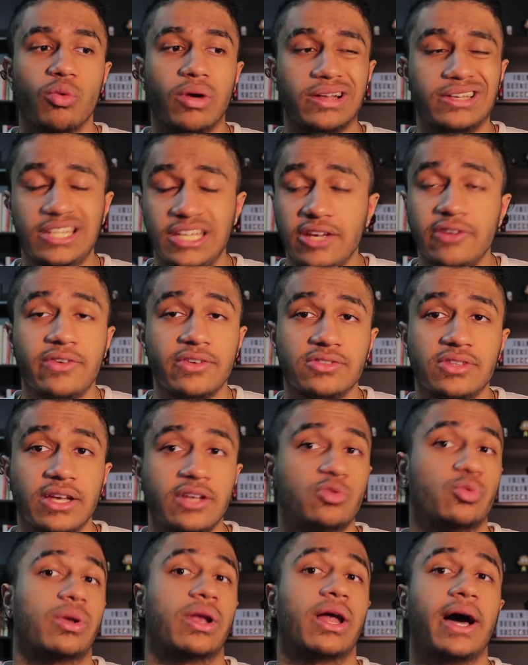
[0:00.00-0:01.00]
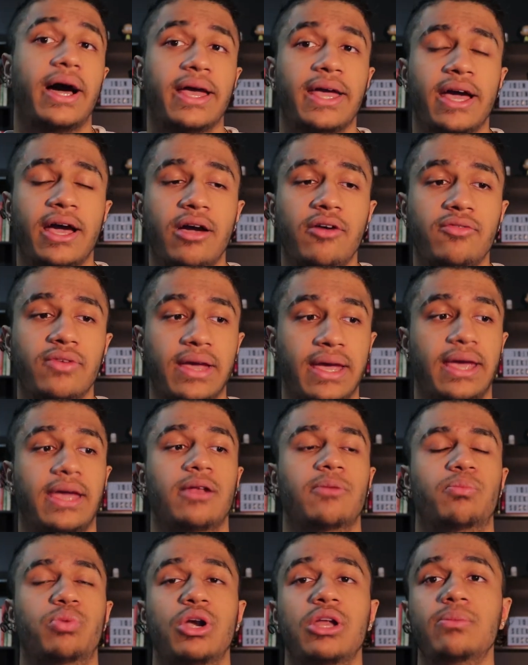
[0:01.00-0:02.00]
A TFSA is what I have,
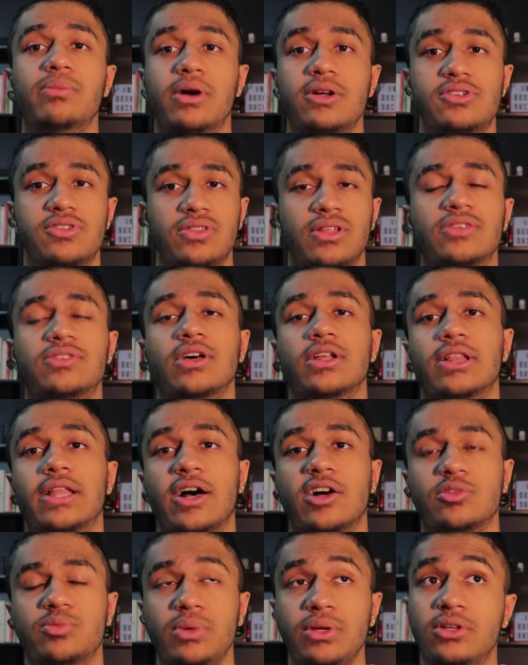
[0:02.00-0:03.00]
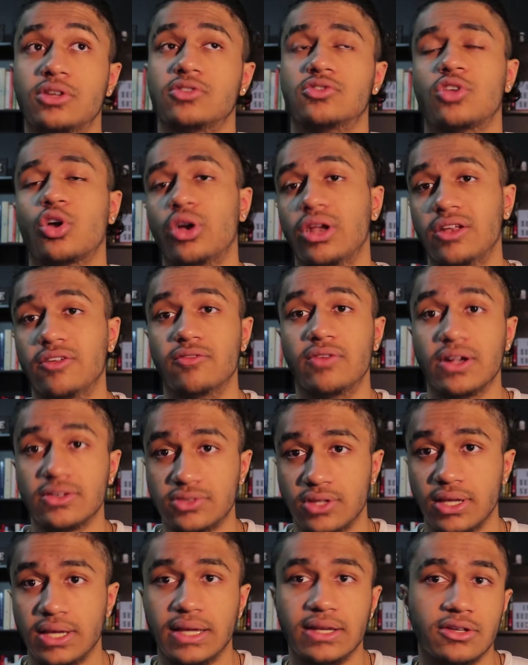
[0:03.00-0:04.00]
and pretty much this allows me to start
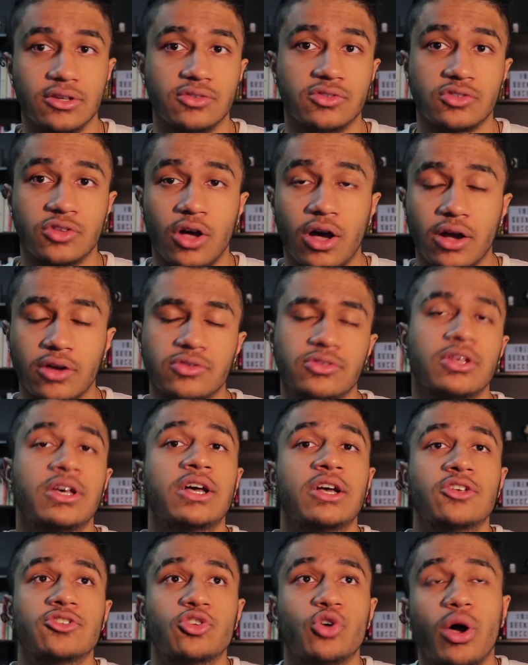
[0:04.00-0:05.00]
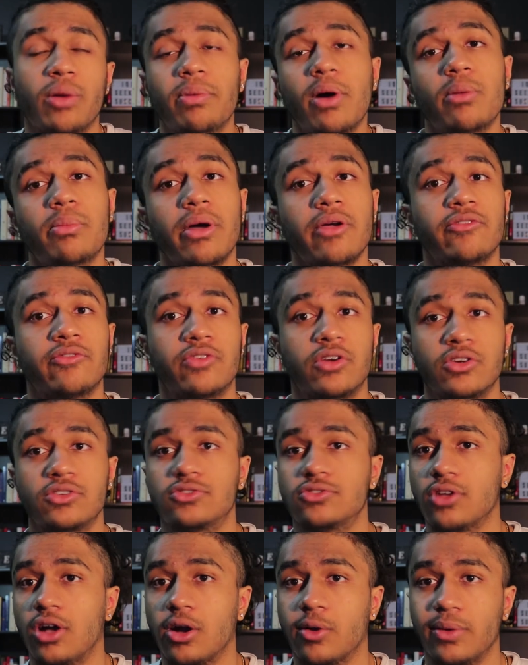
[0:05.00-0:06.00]
investing into stocks. So I bought my
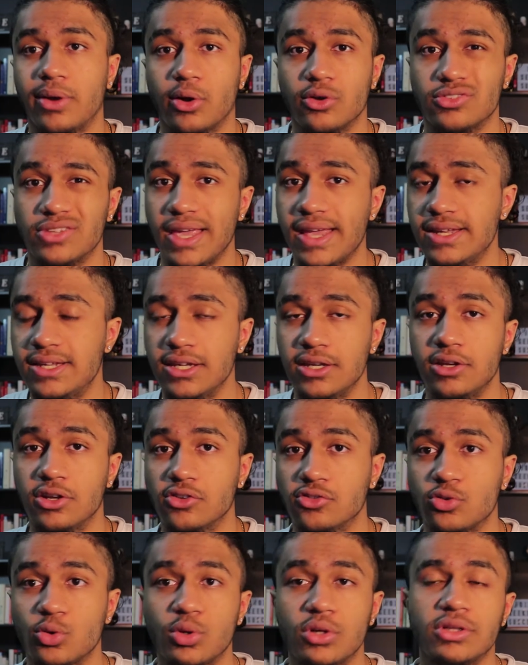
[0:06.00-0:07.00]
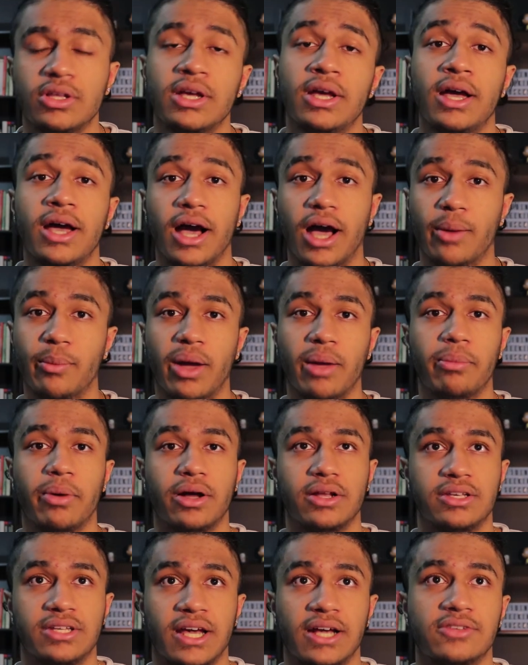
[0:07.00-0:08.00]
first stock when I was 18 years old. Um, I
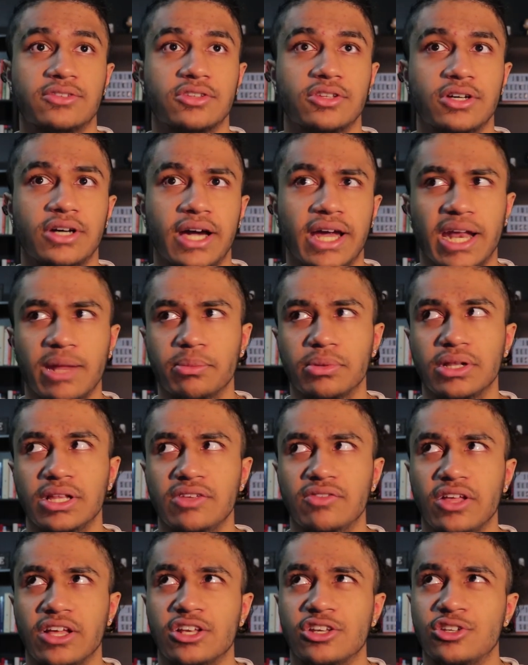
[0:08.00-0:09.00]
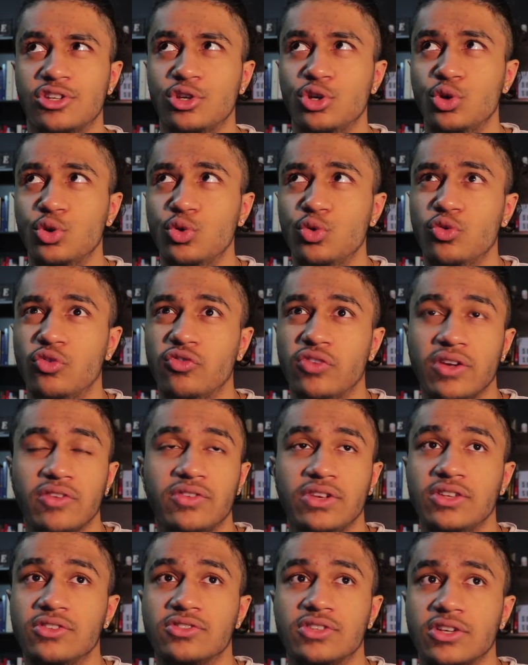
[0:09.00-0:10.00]
bought Tesla at I believe like
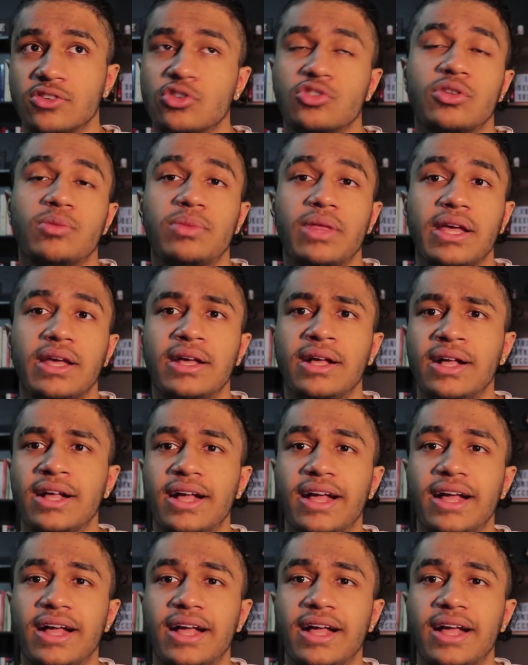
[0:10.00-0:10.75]
256 or something.